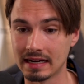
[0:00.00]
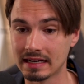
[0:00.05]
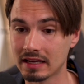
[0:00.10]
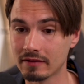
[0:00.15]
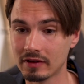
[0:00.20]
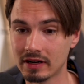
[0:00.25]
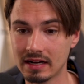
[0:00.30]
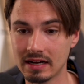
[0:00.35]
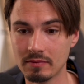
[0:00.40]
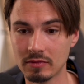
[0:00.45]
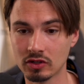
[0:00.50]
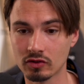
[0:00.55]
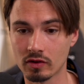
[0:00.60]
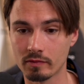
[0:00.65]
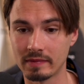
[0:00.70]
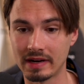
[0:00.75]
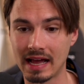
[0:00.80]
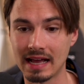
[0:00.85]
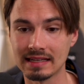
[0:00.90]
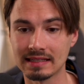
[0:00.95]
and give it an image
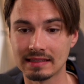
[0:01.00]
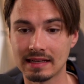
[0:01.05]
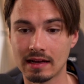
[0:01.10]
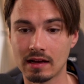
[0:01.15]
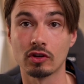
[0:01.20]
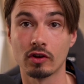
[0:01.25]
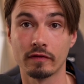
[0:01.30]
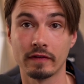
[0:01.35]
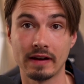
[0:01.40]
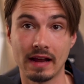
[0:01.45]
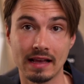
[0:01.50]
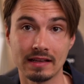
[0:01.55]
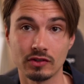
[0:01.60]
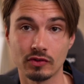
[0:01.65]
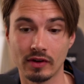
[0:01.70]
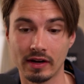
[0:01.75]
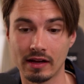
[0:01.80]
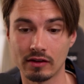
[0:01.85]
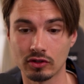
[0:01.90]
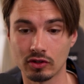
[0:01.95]
from NASA of an
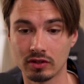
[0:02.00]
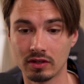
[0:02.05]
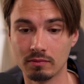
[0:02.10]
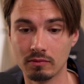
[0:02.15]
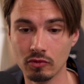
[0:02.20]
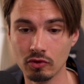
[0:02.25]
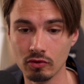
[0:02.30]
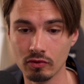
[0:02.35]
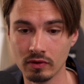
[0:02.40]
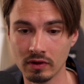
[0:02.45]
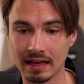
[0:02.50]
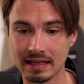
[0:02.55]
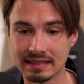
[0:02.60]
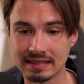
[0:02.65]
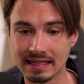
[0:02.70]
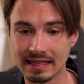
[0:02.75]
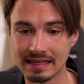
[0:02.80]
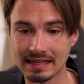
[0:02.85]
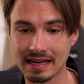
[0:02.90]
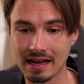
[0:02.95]
astronaut on the moon and
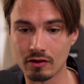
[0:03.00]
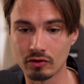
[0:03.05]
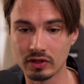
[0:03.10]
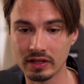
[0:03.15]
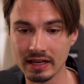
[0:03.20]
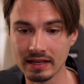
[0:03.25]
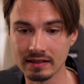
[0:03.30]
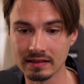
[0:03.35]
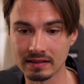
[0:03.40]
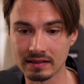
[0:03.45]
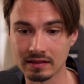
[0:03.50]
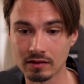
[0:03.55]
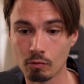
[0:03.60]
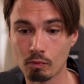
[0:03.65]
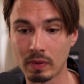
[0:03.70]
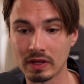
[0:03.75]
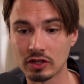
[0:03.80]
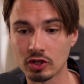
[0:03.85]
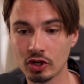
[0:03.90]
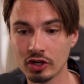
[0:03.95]
say, now this
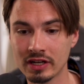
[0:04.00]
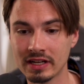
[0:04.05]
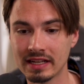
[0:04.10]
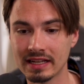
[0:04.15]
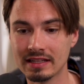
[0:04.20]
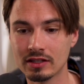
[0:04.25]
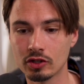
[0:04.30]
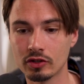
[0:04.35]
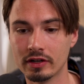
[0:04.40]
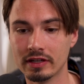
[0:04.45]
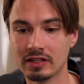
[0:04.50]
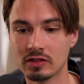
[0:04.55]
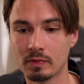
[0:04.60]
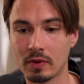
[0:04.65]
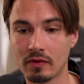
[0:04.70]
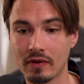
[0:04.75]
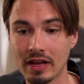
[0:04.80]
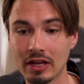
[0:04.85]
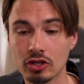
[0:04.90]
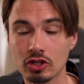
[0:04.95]
but turn it into an
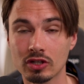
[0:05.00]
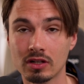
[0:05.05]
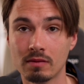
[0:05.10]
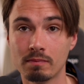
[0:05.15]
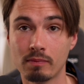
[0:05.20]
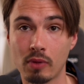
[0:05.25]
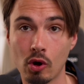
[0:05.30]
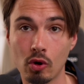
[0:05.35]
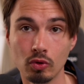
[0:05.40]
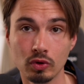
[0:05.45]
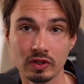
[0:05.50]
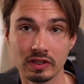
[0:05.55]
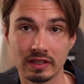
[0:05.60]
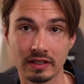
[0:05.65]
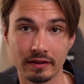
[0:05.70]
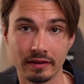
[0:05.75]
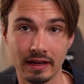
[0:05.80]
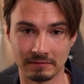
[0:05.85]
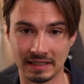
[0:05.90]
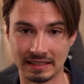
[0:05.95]
inspirational
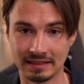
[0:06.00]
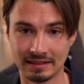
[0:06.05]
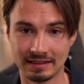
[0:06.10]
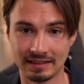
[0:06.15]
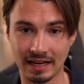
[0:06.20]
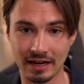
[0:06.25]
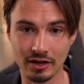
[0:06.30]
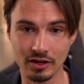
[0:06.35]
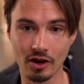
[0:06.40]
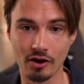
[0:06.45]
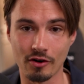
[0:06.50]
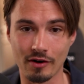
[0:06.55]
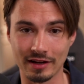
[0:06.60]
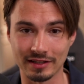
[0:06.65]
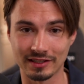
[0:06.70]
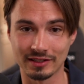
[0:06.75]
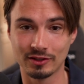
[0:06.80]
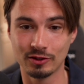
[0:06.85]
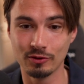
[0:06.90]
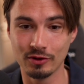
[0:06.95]
poster. And there you go, a
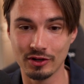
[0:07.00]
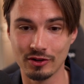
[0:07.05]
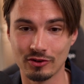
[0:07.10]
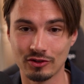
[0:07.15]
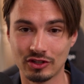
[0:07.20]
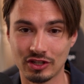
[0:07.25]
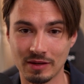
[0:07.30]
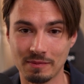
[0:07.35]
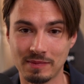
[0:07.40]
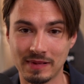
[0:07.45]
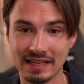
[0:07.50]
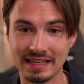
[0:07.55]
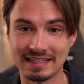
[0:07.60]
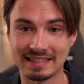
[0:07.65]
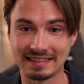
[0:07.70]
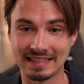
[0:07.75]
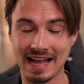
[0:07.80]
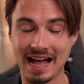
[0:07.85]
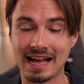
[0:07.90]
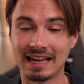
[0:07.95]
Studio Ghibli
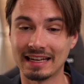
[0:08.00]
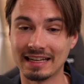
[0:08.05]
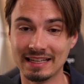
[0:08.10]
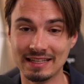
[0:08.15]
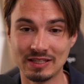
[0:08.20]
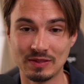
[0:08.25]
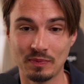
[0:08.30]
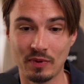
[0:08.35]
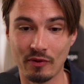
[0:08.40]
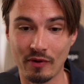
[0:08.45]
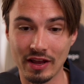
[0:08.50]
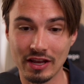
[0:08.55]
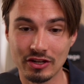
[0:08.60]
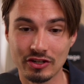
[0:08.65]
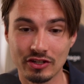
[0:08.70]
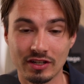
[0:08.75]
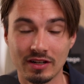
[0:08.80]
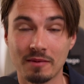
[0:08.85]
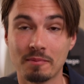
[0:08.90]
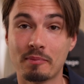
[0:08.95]
style
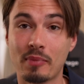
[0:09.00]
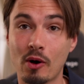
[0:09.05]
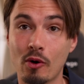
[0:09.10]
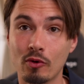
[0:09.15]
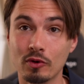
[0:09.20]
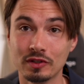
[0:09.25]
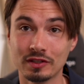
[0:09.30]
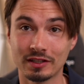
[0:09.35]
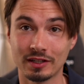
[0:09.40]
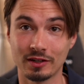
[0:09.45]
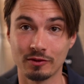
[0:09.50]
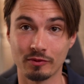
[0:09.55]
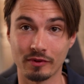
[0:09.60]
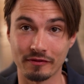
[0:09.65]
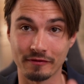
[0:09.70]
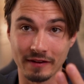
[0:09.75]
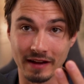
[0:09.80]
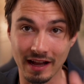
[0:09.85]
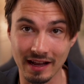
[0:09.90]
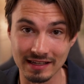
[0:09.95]
inspirational poster
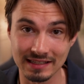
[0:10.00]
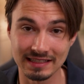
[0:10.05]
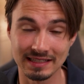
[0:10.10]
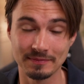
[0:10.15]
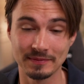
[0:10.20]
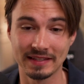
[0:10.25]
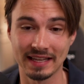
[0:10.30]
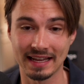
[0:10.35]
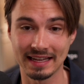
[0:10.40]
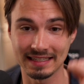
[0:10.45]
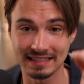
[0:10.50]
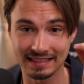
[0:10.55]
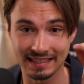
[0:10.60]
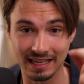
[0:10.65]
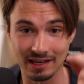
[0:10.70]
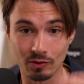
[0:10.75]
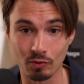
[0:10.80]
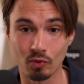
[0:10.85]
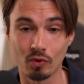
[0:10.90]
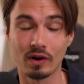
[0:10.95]
with custom text
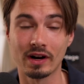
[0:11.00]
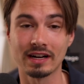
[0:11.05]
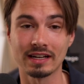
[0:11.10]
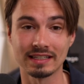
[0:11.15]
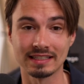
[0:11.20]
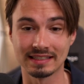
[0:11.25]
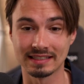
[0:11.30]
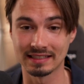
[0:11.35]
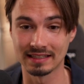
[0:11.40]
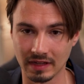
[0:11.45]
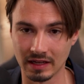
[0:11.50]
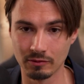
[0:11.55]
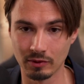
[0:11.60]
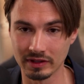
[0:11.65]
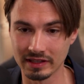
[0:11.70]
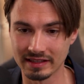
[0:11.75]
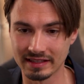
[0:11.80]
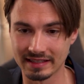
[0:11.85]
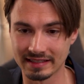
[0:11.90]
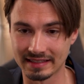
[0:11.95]
that works. And what
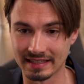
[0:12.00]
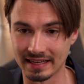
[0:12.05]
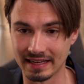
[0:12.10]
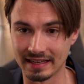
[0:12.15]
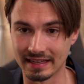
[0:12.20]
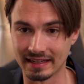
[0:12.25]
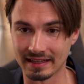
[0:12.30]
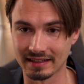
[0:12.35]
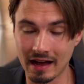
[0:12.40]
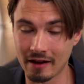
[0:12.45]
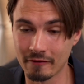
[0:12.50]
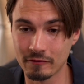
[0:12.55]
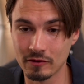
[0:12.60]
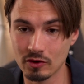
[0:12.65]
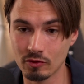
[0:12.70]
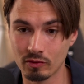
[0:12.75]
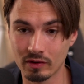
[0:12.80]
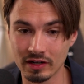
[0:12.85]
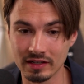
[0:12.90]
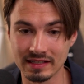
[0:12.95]
did this take? A few
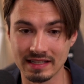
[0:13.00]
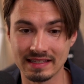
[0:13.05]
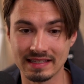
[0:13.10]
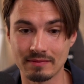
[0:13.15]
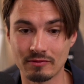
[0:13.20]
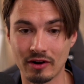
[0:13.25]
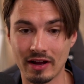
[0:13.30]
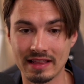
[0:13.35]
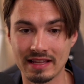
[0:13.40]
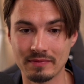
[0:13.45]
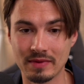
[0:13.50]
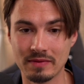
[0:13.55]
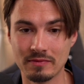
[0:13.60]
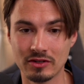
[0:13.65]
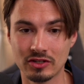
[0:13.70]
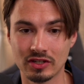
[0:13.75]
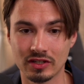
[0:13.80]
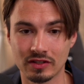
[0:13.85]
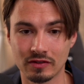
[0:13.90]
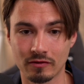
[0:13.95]
words and some random
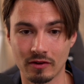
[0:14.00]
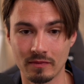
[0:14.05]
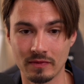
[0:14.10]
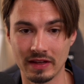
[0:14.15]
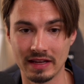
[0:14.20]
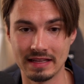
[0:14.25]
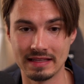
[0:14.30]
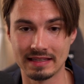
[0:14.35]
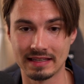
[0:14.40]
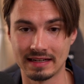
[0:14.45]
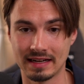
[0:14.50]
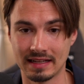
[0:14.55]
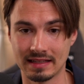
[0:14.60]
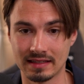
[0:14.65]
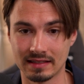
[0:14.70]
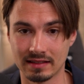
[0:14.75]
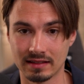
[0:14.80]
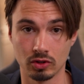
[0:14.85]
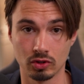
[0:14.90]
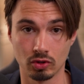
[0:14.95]
images from the
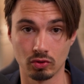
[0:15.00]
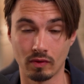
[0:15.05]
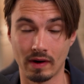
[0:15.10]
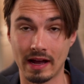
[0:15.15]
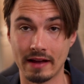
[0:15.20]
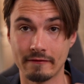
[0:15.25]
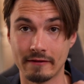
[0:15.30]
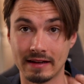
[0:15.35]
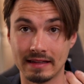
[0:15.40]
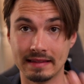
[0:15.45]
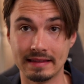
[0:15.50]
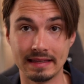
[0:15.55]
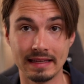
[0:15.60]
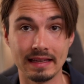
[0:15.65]
internet to arrive at